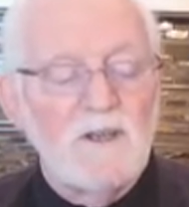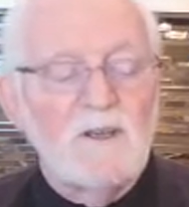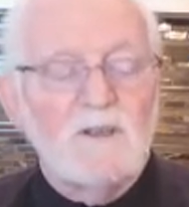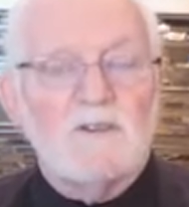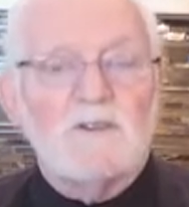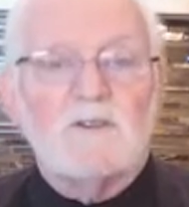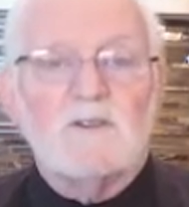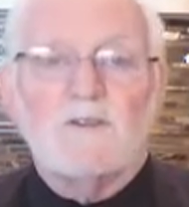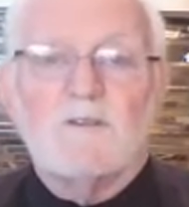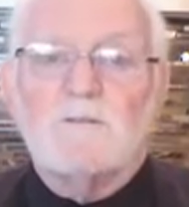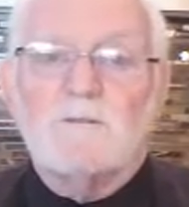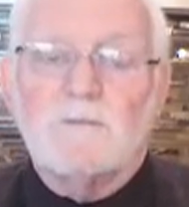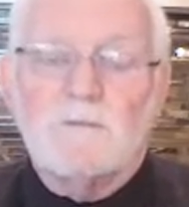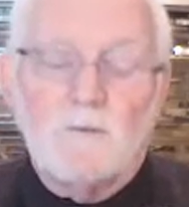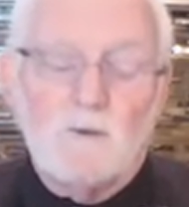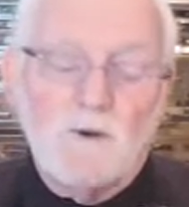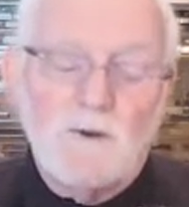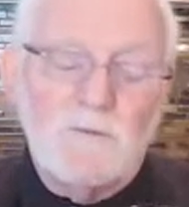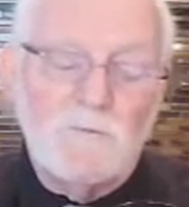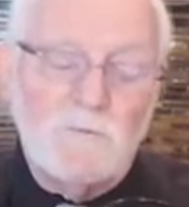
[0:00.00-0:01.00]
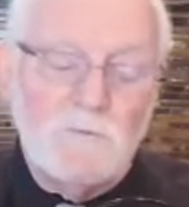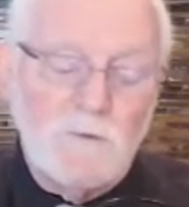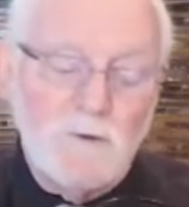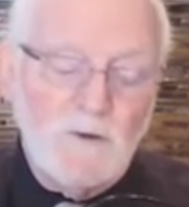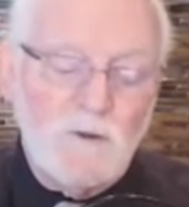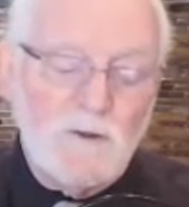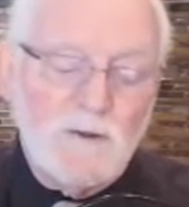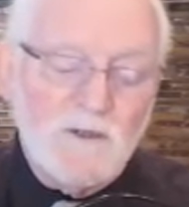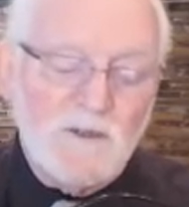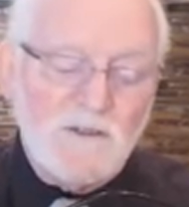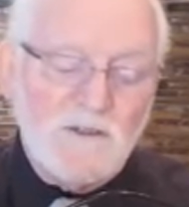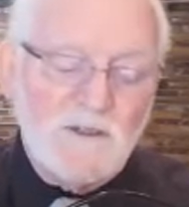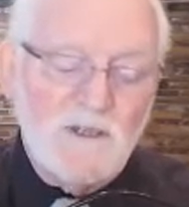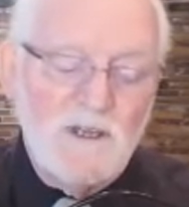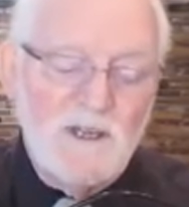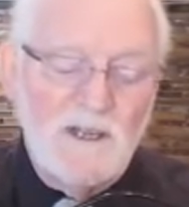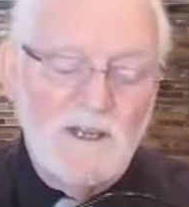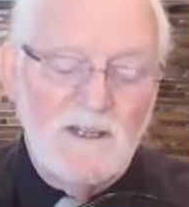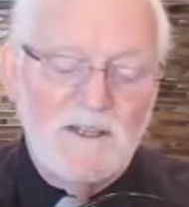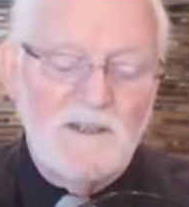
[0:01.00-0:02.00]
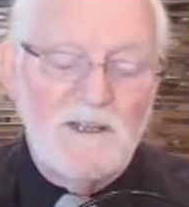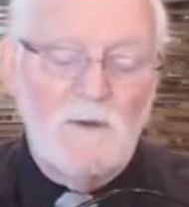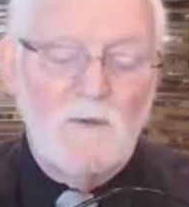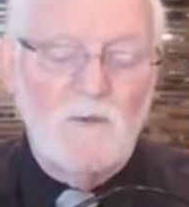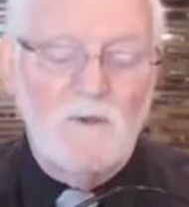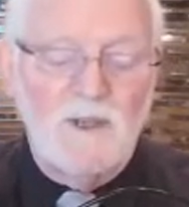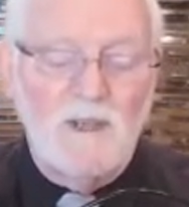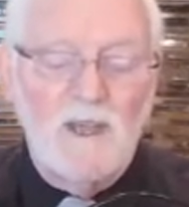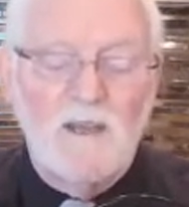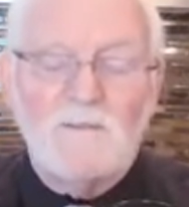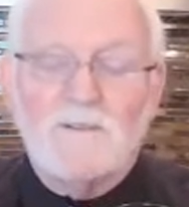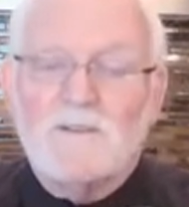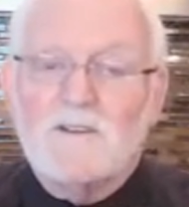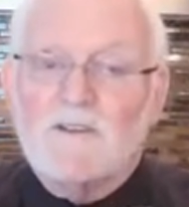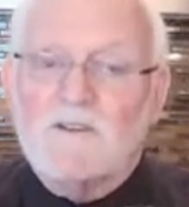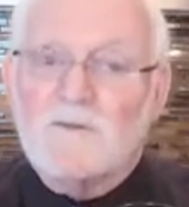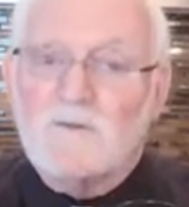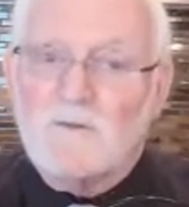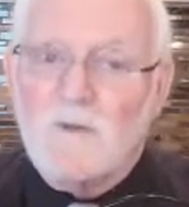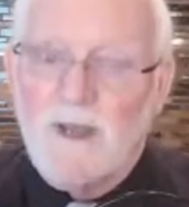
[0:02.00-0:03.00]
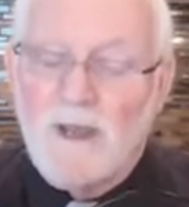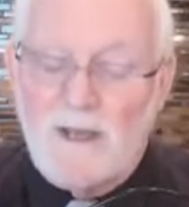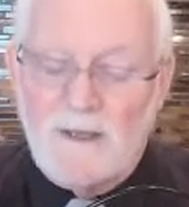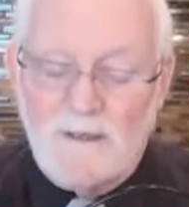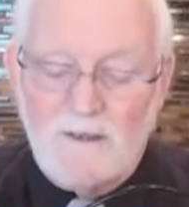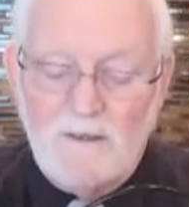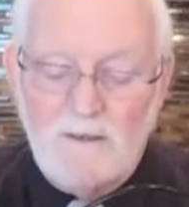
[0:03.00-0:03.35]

to the fourth verse that we have just read.